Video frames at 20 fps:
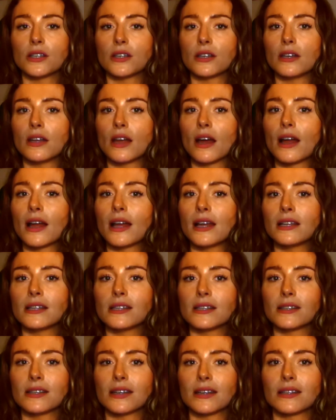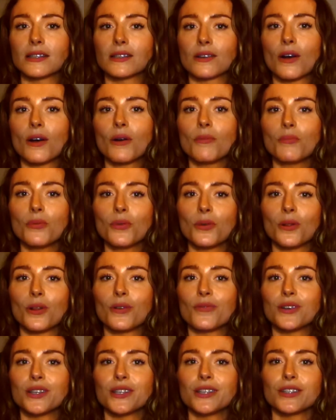a nice example
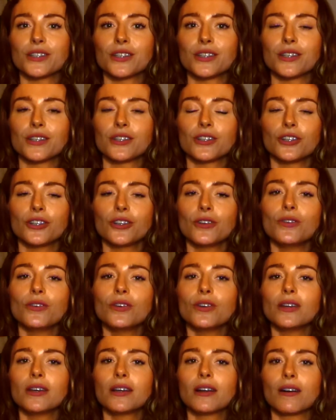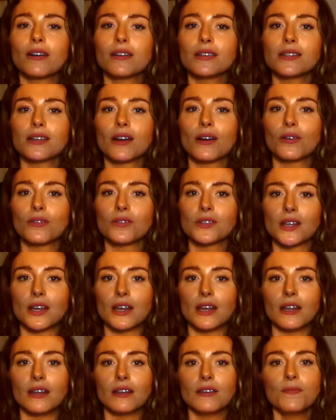of us just tuning ourselves
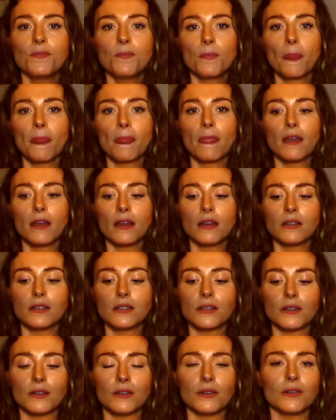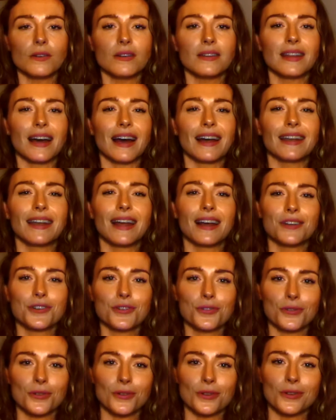in to that
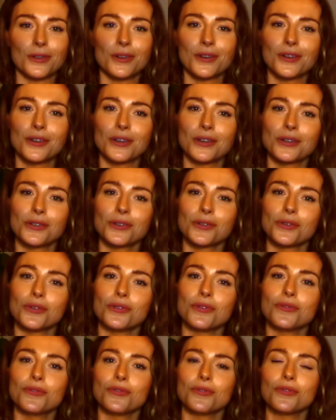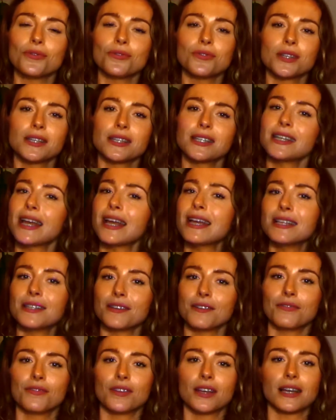natural sort of state
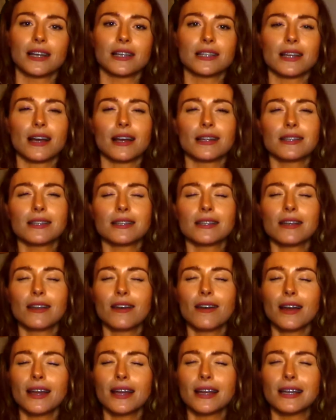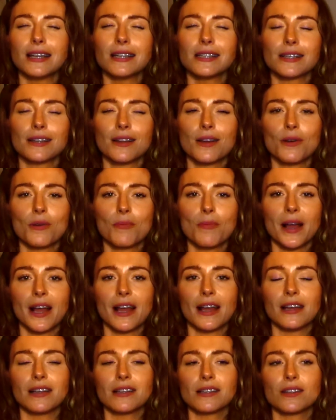of things, that slightly slower
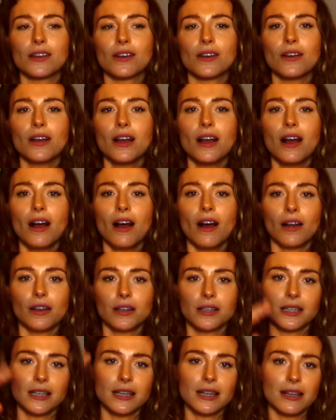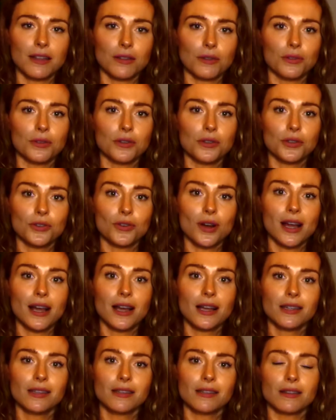pace. So underneath all the
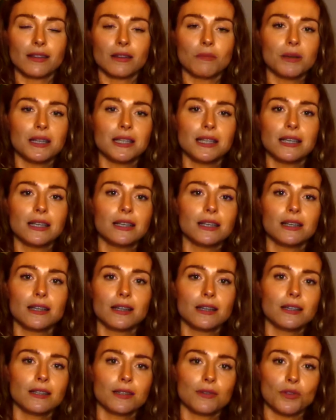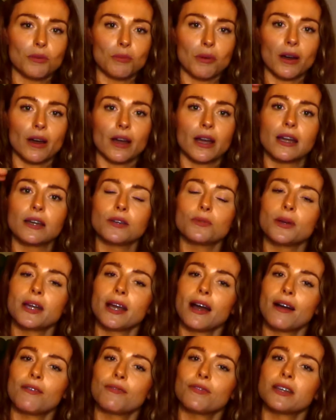stress and the busyness of the mind, we
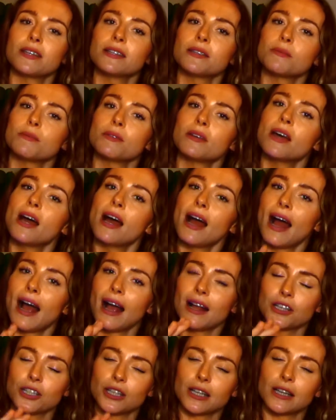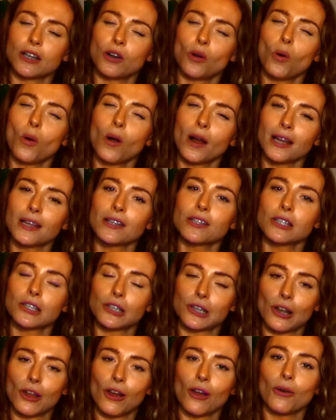have this actually quite
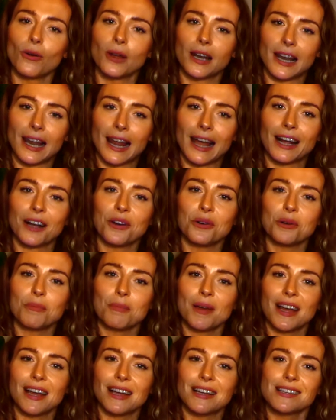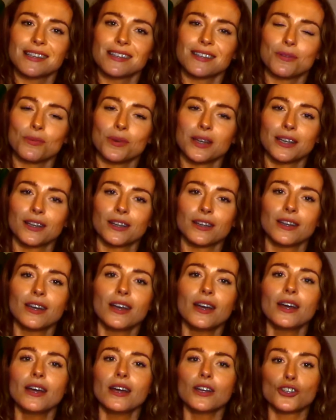slow and languid pace that we can
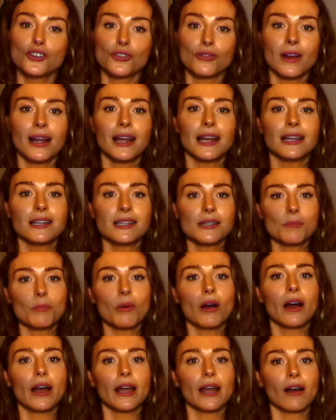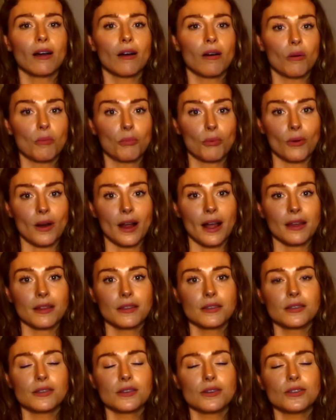trace by our breath.
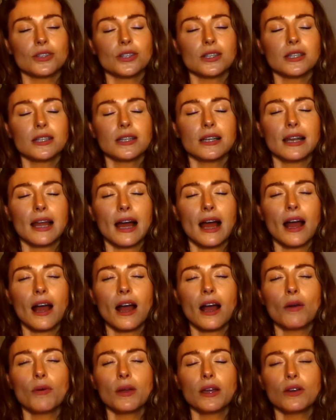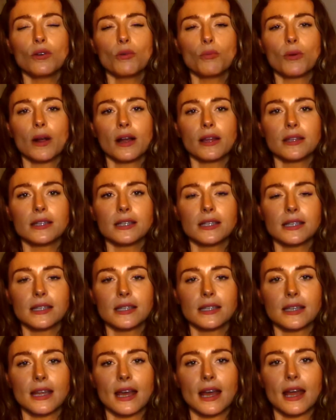So just allowing your breath to
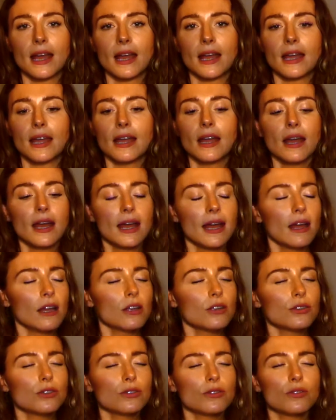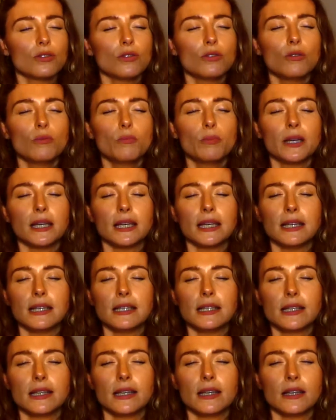stay super
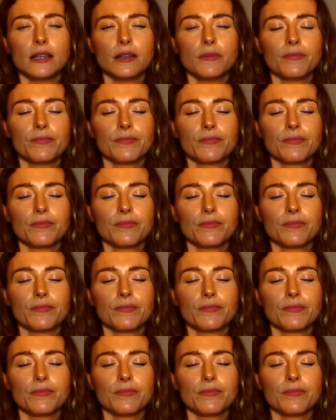easy.